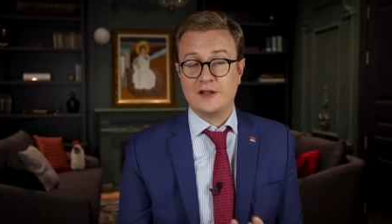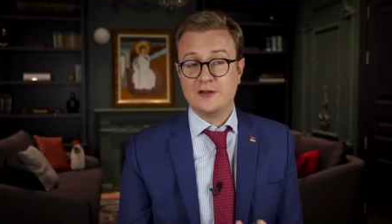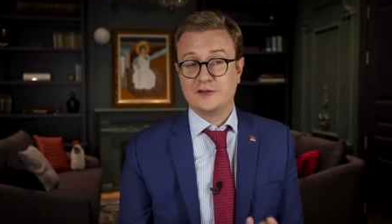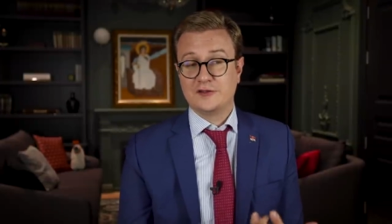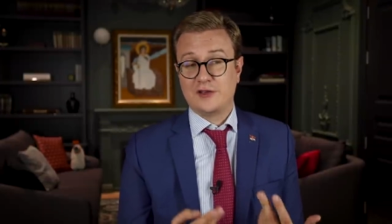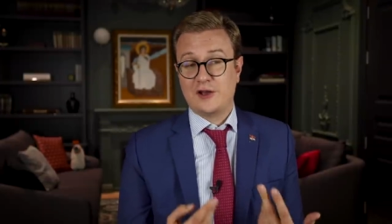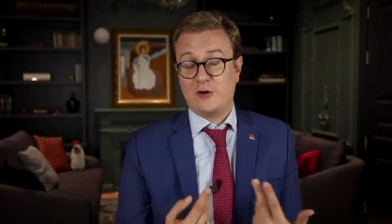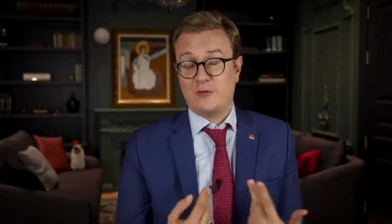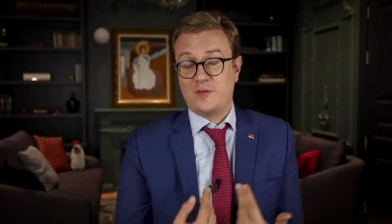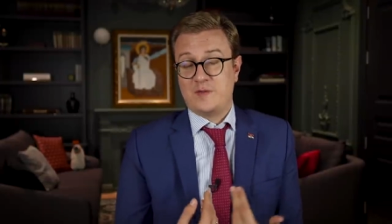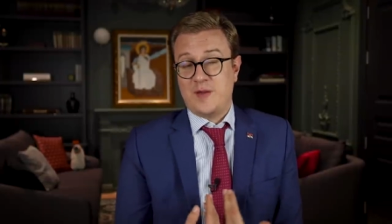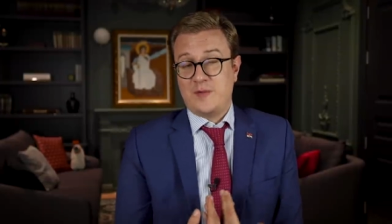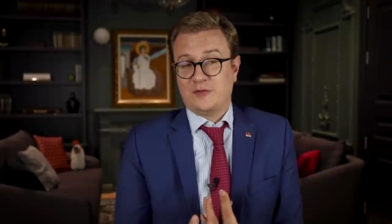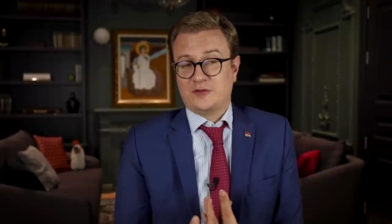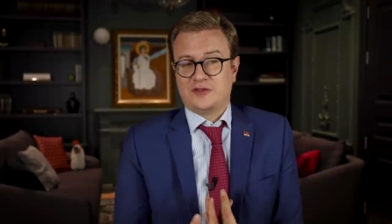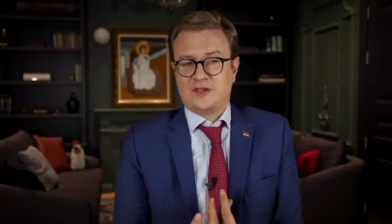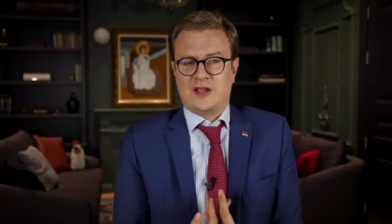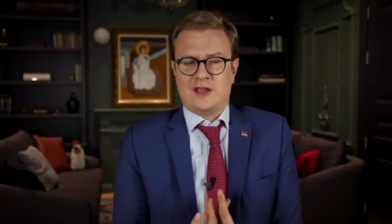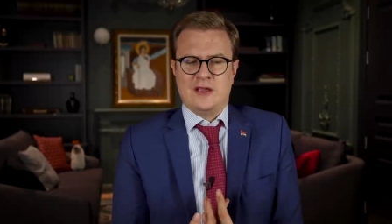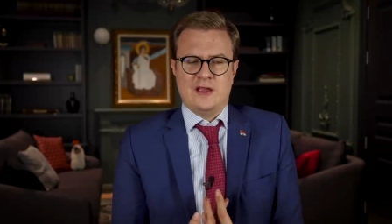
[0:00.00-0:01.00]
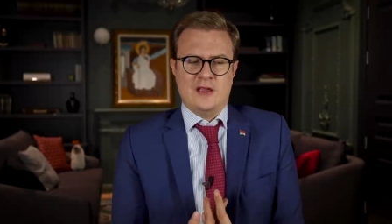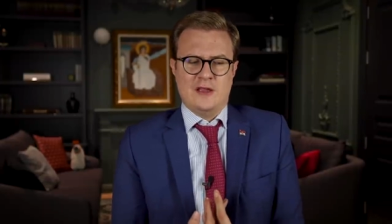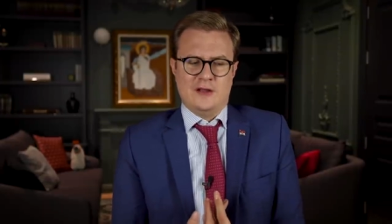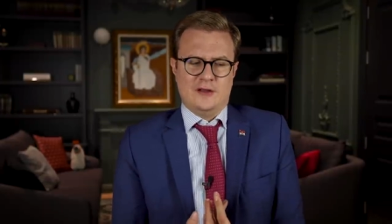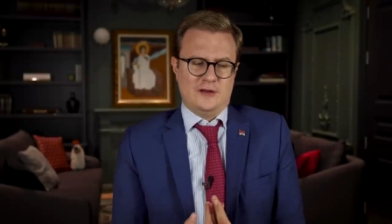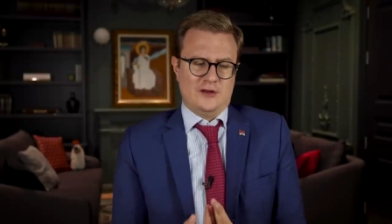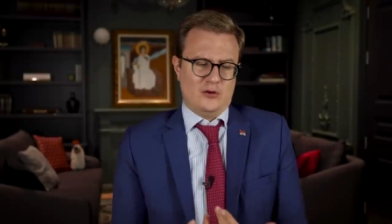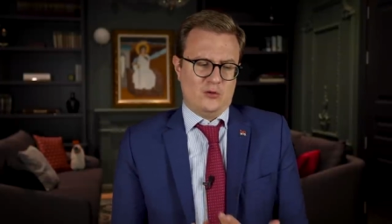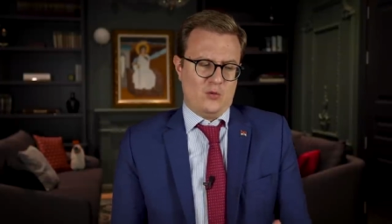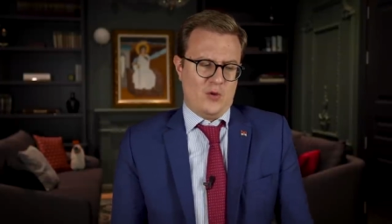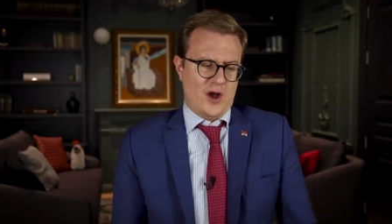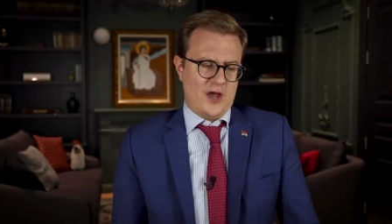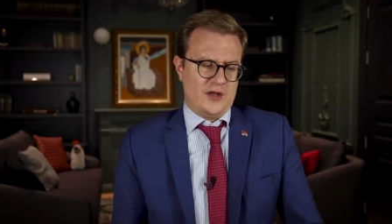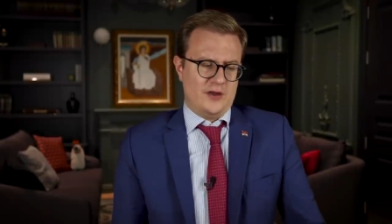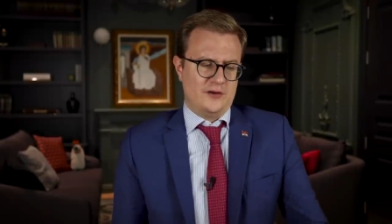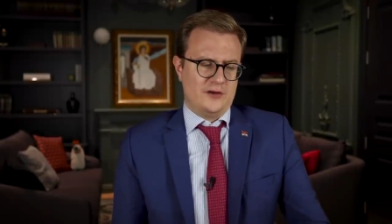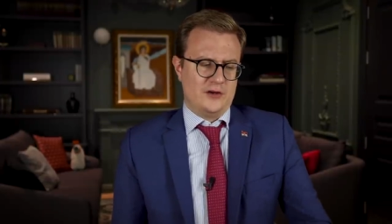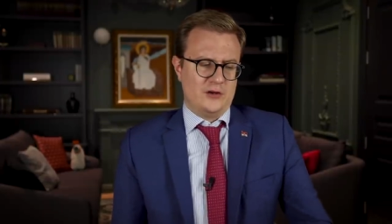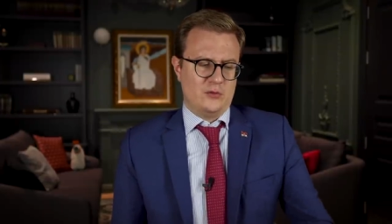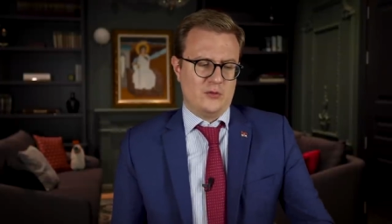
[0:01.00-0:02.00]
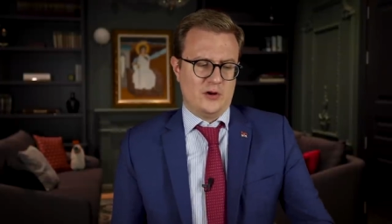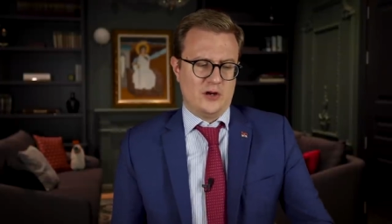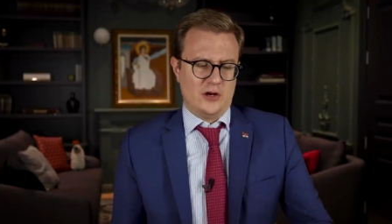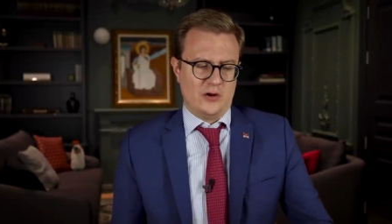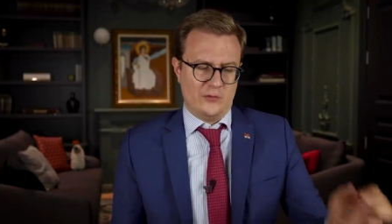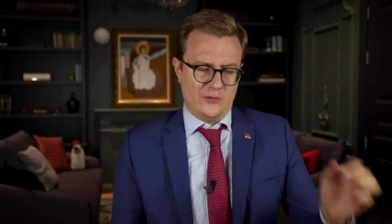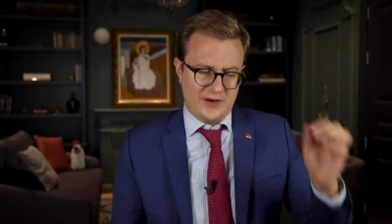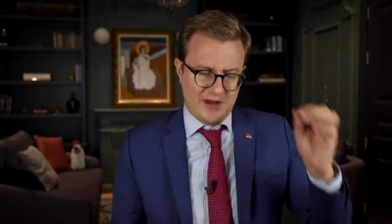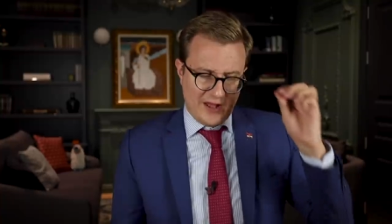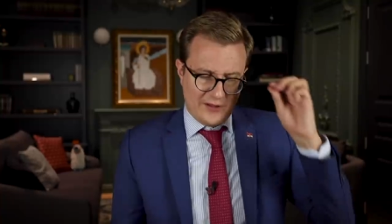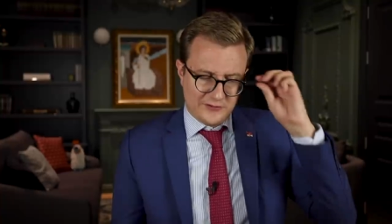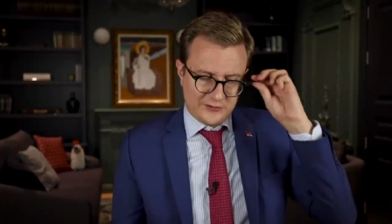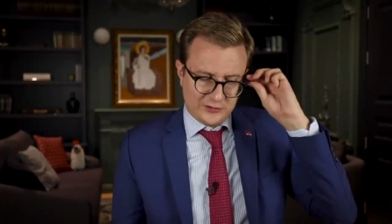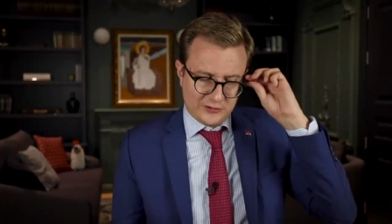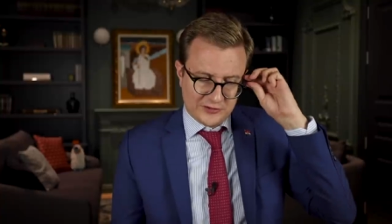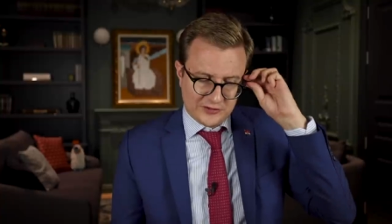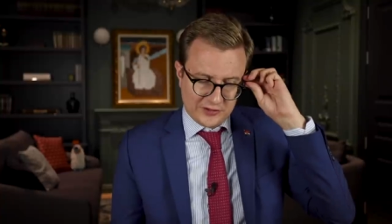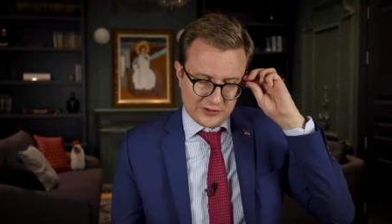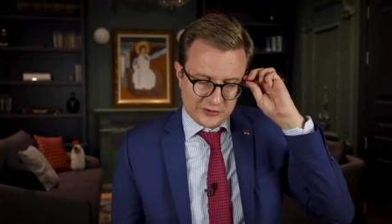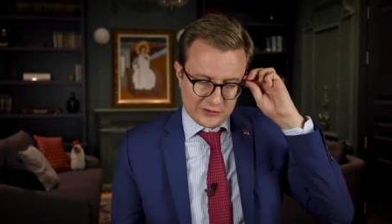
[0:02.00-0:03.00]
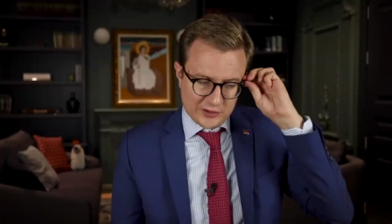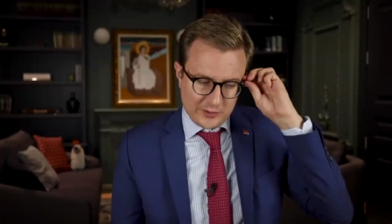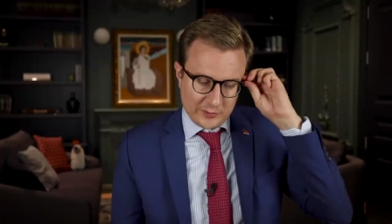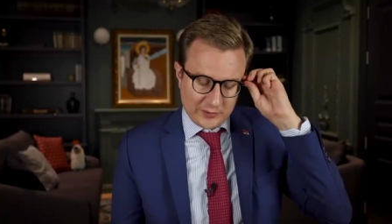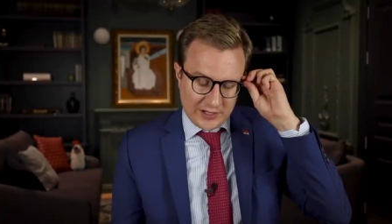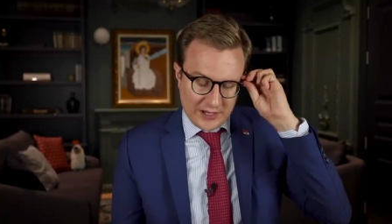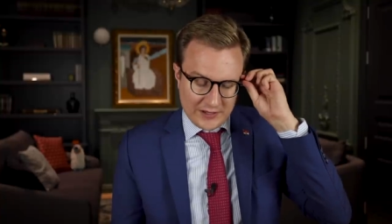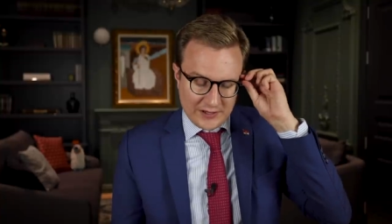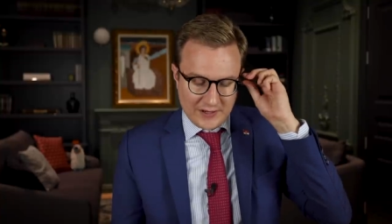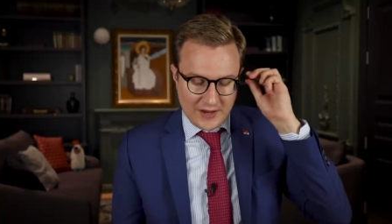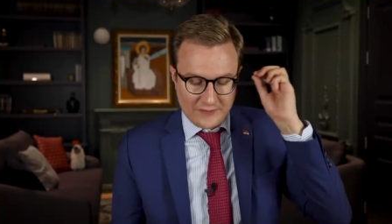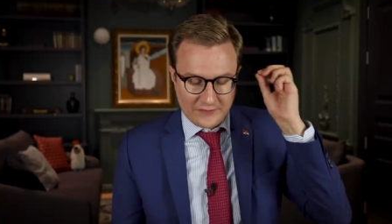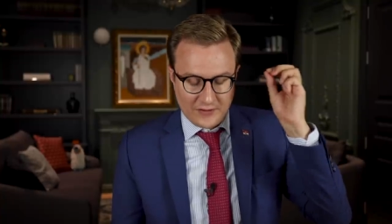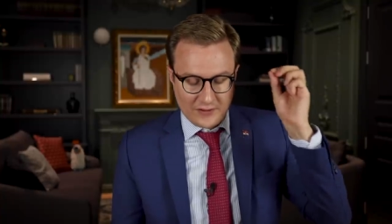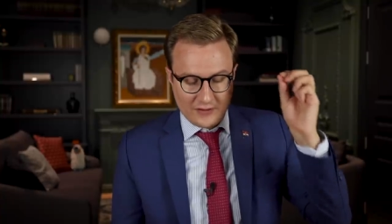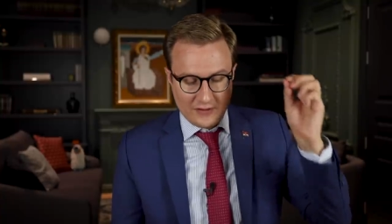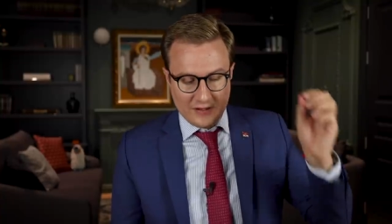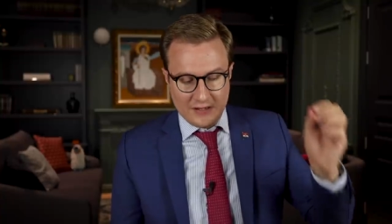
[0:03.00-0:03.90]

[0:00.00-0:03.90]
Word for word: And so when people say, you know, why did you renounce your citizenship? Again, not